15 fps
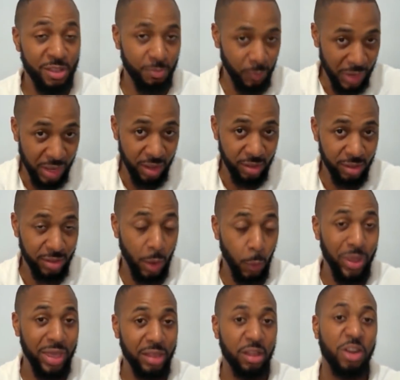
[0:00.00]
players that we
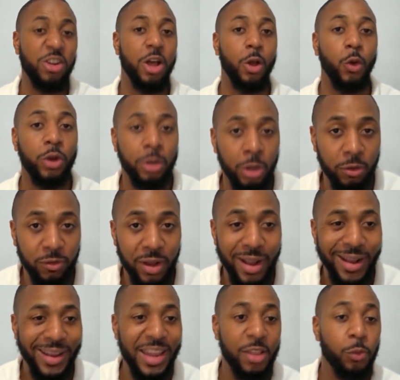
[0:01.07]
get are not good enough.
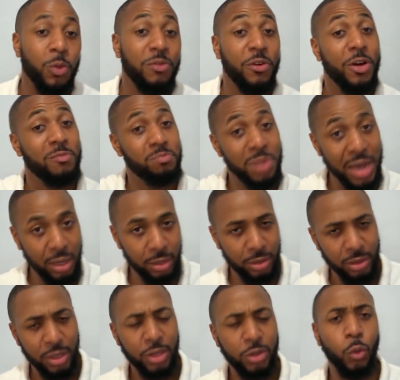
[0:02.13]
Let's revert back
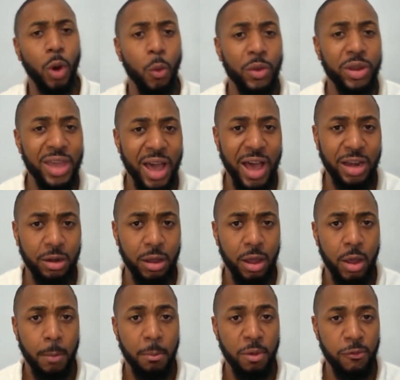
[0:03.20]
to what we had
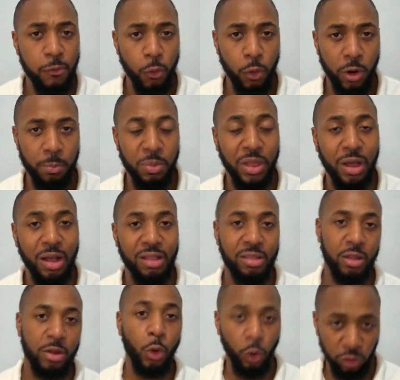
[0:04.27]
before, because
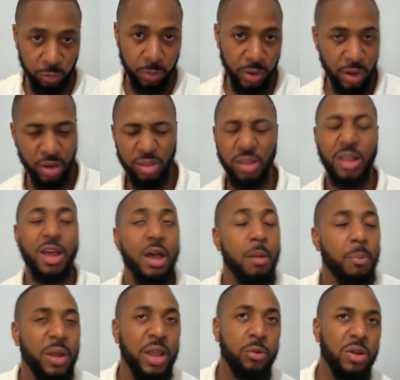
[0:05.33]
those players
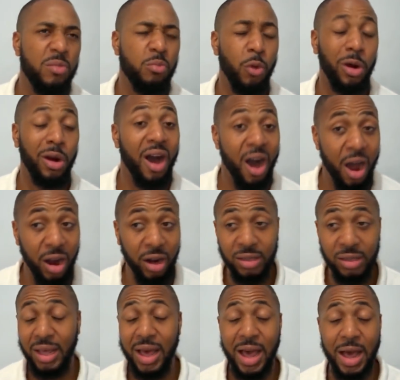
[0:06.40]
played with more art,
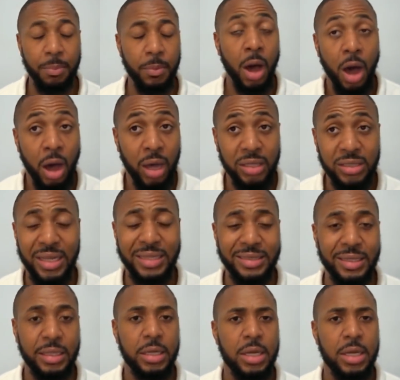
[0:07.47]
heart and